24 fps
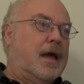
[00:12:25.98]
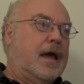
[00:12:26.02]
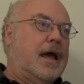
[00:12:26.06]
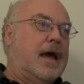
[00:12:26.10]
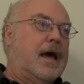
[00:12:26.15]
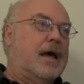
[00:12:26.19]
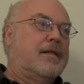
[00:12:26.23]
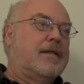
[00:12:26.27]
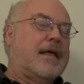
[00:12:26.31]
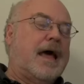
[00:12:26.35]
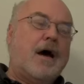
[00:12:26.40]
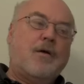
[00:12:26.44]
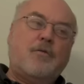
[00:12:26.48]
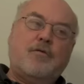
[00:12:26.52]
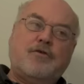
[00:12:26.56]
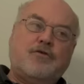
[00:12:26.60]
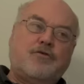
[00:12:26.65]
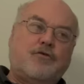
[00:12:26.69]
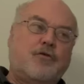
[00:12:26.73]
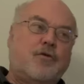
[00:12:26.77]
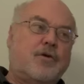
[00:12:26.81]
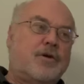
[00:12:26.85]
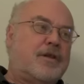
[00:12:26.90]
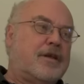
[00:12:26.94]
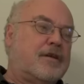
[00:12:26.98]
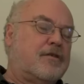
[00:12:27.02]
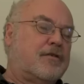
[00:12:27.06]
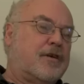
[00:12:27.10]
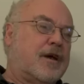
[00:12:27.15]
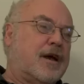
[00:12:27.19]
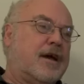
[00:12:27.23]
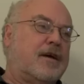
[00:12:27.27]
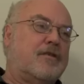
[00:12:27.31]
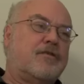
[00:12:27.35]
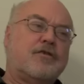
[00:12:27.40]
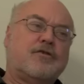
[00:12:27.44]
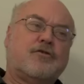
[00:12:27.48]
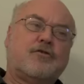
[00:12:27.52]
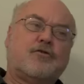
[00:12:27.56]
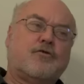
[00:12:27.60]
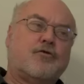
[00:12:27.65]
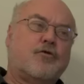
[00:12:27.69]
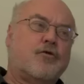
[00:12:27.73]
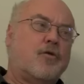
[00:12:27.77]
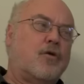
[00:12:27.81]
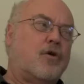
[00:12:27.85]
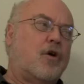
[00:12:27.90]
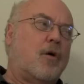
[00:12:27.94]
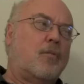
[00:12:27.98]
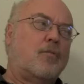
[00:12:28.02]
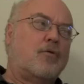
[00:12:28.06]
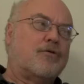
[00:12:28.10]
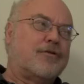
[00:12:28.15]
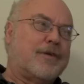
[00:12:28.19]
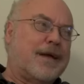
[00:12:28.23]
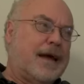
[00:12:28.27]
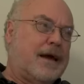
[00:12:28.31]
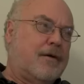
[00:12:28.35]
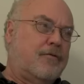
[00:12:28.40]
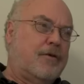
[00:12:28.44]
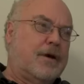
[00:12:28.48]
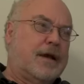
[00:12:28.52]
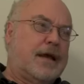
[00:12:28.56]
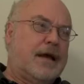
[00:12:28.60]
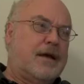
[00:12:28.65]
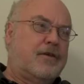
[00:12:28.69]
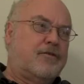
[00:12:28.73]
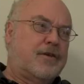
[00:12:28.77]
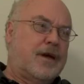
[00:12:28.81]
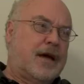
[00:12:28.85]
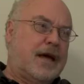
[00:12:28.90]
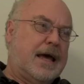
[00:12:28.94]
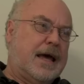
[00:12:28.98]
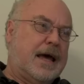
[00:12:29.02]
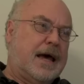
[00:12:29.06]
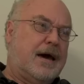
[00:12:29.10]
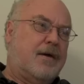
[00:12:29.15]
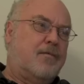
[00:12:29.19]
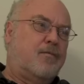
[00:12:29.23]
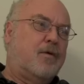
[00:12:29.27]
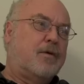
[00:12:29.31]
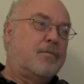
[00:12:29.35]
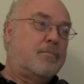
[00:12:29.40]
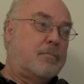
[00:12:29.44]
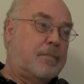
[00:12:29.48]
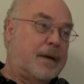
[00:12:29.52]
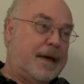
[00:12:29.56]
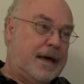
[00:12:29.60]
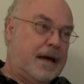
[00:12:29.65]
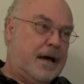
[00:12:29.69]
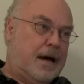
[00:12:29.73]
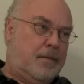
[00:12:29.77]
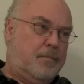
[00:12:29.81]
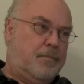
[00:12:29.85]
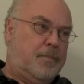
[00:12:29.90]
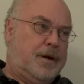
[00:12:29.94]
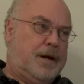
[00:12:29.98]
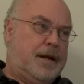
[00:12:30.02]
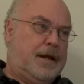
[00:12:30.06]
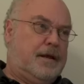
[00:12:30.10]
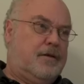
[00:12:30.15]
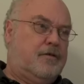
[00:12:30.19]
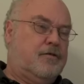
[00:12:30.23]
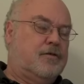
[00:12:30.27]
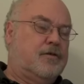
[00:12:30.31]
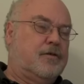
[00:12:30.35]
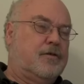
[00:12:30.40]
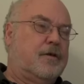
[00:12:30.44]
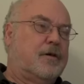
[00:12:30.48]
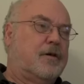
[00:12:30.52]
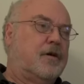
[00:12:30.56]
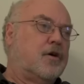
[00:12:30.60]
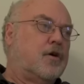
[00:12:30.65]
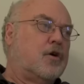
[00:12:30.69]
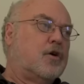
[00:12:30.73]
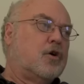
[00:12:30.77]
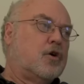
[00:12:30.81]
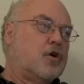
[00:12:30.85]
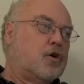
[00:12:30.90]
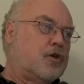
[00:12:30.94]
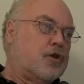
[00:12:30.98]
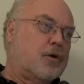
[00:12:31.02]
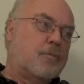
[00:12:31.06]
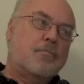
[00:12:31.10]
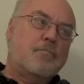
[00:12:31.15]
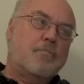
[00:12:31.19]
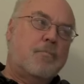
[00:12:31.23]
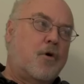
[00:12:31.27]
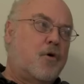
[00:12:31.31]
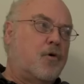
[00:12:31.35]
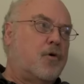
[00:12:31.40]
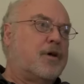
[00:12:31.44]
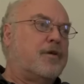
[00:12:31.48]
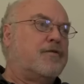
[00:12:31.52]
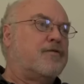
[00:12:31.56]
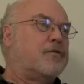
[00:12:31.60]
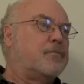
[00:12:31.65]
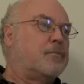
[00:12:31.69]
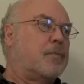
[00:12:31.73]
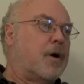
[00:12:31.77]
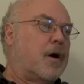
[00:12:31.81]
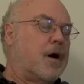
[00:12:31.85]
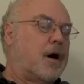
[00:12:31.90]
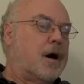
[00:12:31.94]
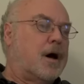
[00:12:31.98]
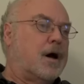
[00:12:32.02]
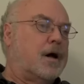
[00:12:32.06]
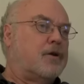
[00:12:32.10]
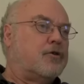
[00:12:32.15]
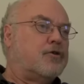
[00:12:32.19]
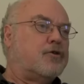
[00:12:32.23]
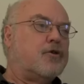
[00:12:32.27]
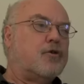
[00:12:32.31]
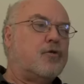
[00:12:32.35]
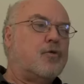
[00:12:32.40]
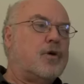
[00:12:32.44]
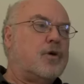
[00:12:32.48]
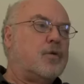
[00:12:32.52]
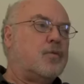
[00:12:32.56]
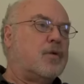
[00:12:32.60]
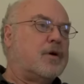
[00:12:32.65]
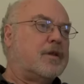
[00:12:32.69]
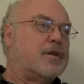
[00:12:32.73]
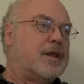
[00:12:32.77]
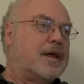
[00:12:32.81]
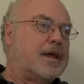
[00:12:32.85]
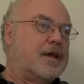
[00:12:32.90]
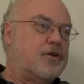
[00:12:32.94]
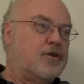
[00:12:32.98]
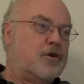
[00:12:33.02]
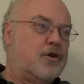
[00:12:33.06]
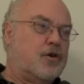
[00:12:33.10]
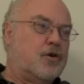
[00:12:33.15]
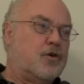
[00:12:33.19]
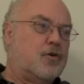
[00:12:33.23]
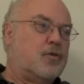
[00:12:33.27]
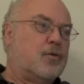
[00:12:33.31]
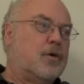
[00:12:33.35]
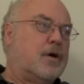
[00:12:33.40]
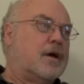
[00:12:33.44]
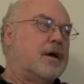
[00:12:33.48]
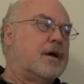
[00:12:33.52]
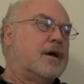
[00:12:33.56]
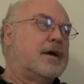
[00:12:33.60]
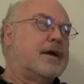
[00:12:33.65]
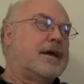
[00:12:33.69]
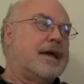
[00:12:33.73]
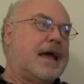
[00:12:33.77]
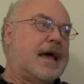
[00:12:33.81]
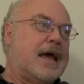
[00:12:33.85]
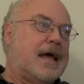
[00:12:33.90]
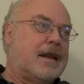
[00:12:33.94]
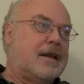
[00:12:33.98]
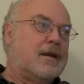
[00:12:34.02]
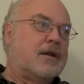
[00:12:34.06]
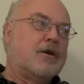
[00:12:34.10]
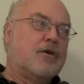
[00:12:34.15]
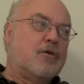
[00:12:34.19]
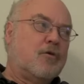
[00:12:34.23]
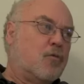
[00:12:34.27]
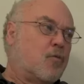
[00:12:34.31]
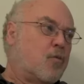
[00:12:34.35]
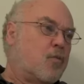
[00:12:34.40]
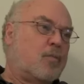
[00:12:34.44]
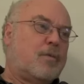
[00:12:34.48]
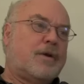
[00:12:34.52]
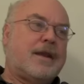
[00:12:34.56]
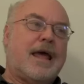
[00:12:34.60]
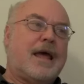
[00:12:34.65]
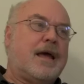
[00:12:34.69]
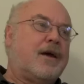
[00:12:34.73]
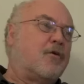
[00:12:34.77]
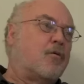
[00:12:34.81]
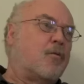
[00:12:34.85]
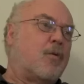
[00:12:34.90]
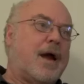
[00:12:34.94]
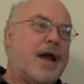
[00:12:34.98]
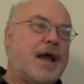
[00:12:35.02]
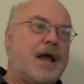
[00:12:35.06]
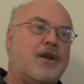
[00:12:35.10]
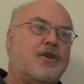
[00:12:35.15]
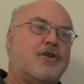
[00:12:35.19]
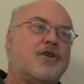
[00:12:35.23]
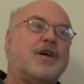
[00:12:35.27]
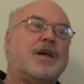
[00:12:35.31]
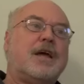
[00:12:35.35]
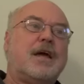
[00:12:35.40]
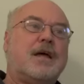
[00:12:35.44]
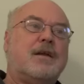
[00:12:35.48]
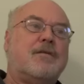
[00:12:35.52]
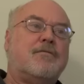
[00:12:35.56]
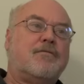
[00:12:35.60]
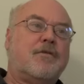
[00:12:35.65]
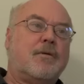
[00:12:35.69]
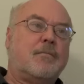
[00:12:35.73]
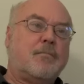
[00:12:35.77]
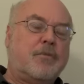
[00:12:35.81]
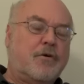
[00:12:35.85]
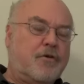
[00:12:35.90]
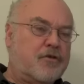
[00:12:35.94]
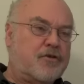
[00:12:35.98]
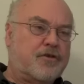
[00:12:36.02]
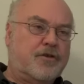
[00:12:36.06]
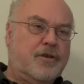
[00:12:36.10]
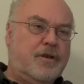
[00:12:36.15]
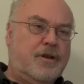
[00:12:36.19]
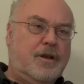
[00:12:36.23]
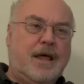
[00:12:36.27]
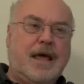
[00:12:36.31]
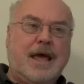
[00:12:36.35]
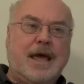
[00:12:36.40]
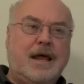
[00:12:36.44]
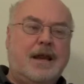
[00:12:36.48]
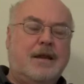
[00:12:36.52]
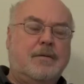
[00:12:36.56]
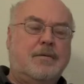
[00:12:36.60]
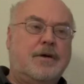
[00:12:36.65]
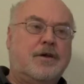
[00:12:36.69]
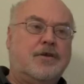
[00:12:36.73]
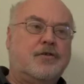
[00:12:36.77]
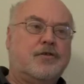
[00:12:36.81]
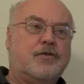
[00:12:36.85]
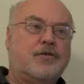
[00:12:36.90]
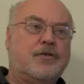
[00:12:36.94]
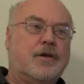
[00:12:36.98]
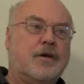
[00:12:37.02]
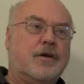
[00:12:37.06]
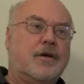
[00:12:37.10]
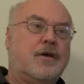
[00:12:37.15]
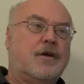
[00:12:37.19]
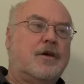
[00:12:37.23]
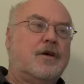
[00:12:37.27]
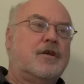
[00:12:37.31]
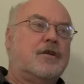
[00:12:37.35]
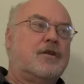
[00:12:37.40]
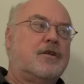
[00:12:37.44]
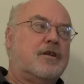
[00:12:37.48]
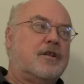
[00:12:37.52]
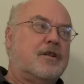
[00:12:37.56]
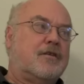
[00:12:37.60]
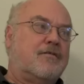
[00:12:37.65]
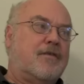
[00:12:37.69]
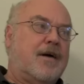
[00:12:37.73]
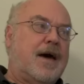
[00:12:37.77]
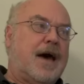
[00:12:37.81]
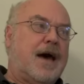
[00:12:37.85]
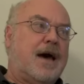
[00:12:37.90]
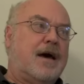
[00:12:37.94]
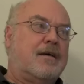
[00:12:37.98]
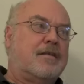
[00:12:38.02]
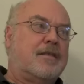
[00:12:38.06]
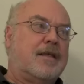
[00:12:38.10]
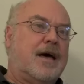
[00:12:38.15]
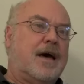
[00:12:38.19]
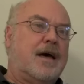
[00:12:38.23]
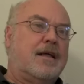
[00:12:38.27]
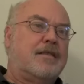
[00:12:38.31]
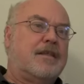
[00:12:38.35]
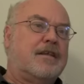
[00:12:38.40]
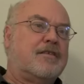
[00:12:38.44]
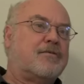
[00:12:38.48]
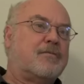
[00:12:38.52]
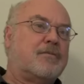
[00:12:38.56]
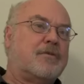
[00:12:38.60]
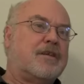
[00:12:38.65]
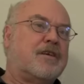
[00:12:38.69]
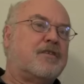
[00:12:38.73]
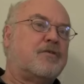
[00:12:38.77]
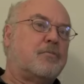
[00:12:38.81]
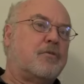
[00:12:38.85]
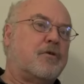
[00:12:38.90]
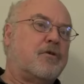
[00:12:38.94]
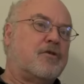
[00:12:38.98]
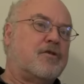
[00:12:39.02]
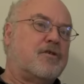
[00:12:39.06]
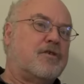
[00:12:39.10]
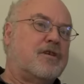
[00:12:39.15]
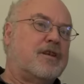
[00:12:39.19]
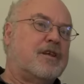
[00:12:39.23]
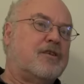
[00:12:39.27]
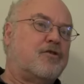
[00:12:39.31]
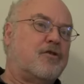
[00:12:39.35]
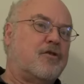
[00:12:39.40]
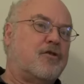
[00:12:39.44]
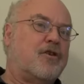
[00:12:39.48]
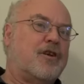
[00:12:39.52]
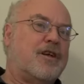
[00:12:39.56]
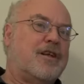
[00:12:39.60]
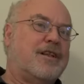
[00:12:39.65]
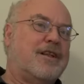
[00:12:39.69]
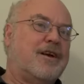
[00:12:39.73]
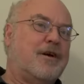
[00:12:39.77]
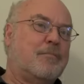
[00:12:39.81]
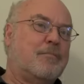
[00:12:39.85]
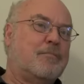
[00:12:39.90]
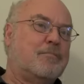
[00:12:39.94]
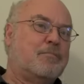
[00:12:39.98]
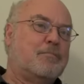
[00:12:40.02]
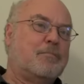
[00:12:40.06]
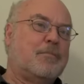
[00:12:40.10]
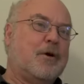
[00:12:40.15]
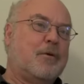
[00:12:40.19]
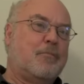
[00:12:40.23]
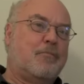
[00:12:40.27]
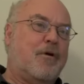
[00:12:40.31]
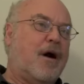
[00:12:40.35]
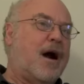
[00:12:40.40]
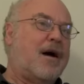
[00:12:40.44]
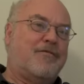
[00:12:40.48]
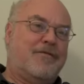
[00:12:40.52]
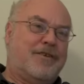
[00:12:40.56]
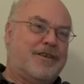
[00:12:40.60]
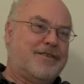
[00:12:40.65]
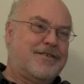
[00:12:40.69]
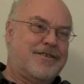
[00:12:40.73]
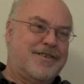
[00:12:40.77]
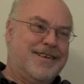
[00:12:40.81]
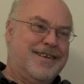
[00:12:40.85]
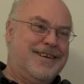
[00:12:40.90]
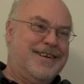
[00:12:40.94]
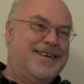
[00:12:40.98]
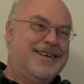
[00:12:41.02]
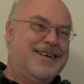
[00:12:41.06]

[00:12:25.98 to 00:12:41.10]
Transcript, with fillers: And that was true in this case. It's true in almost every case I have with big companies. The motives behind doing what they do can take a range, again, from personal animus to the fact that this this person is hurting their their profits,